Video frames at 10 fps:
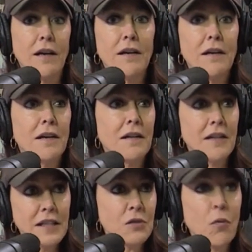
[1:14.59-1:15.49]
Yes.
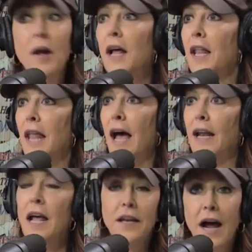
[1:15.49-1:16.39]
Let's run on that.
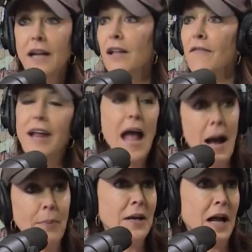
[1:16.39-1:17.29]
Yes. 9/11
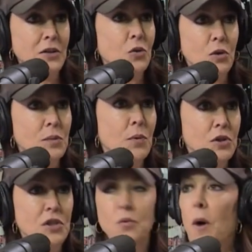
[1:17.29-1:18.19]
happened on George
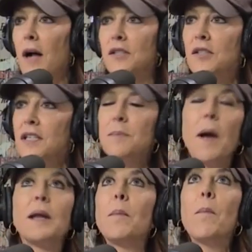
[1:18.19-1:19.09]
Bush's watch yes.
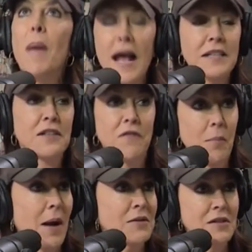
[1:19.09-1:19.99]
despite mm-hmm. massive
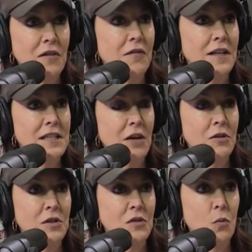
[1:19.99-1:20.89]
amounts of
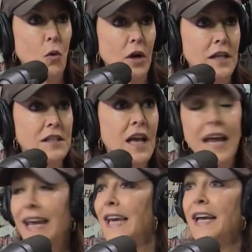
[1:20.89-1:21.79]
intelligence right. warnings.
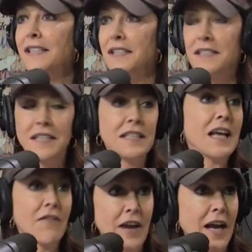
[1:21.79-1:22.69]
He gets us into
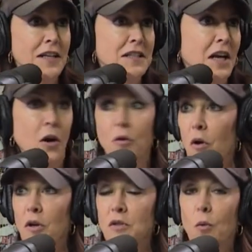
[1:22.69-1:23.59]
Afghanistan, our
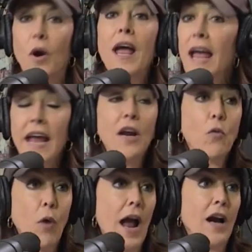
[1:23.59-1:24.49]
longest war, and
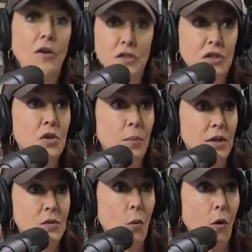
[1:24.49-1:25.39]
Iraq, our
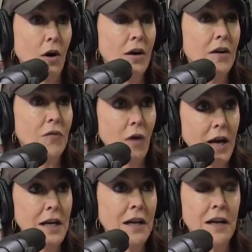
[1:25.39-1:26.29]
stupidest war, mm-hmm.
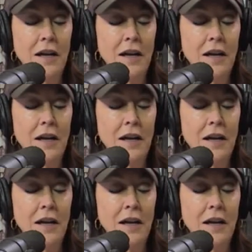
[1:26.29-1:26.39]
right?